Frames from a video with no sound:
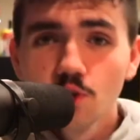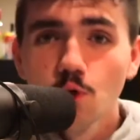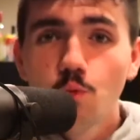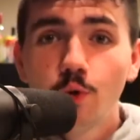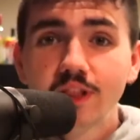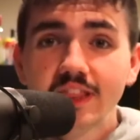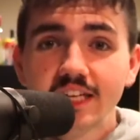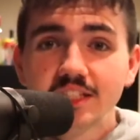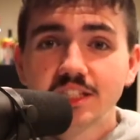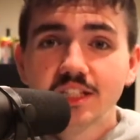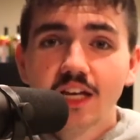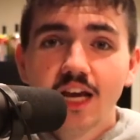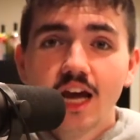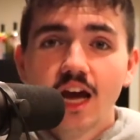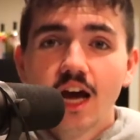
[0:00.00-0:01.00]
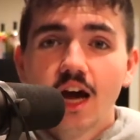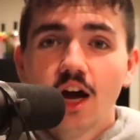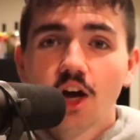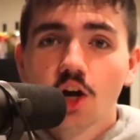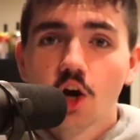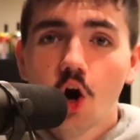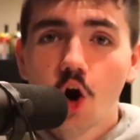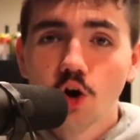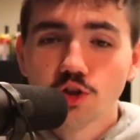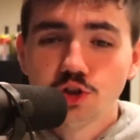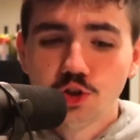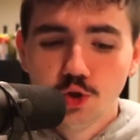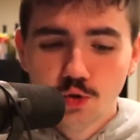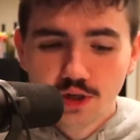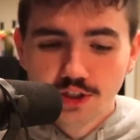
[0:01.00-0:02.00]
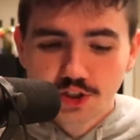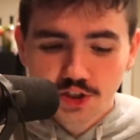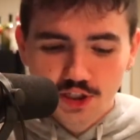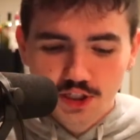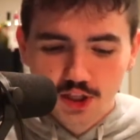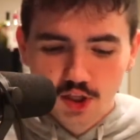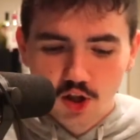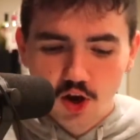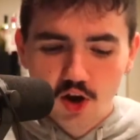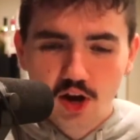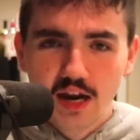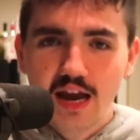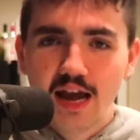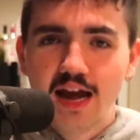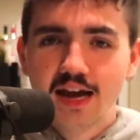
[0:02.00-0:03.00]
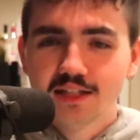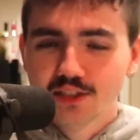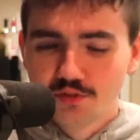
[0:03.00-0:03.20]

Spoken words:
with this cartoonishly long ass